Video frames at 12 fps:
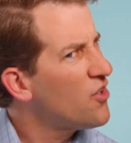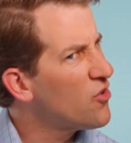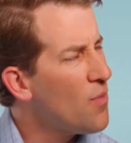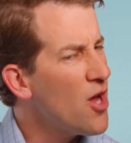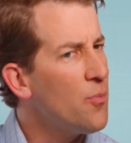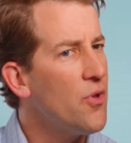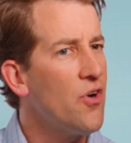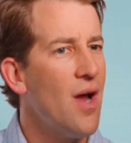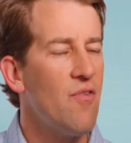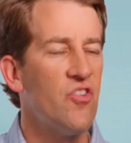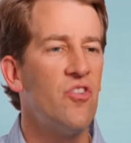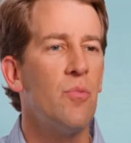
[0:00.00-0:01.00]
Does Model Builder
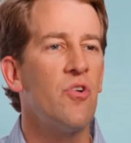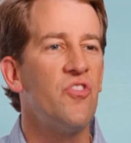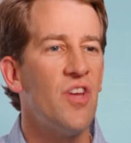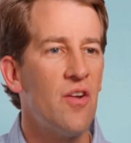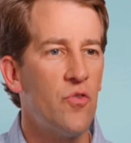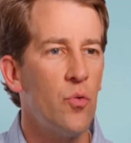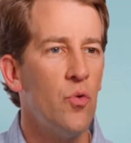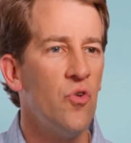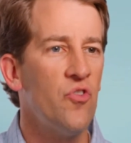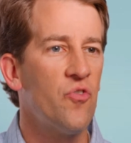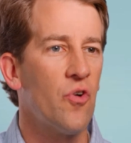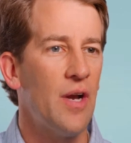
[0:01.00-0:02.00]
have a similar set of
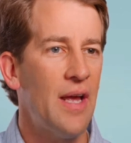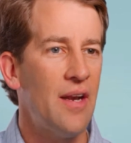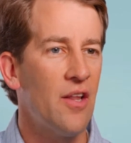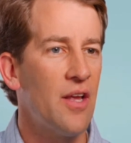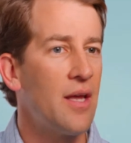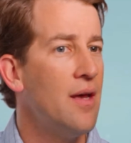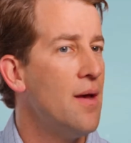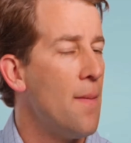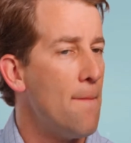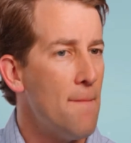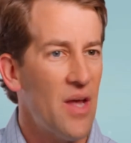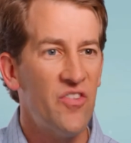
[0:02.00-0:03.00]
tools for handling
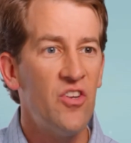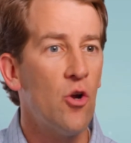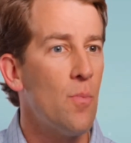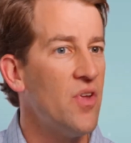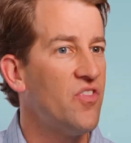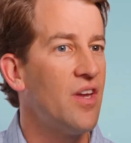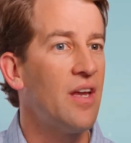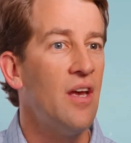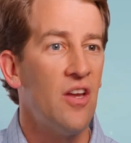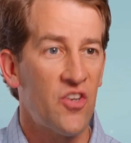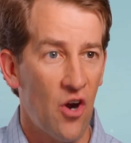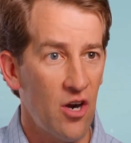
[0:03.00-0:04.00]
messy or
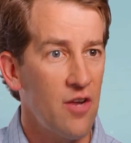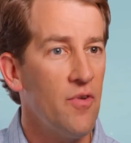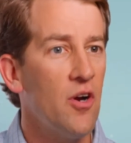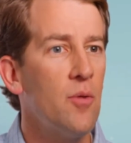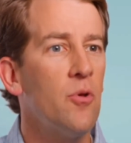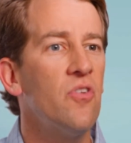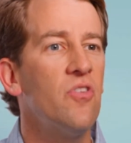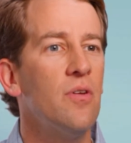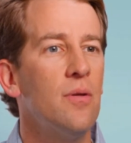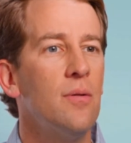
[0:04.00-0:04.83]
missing target variables?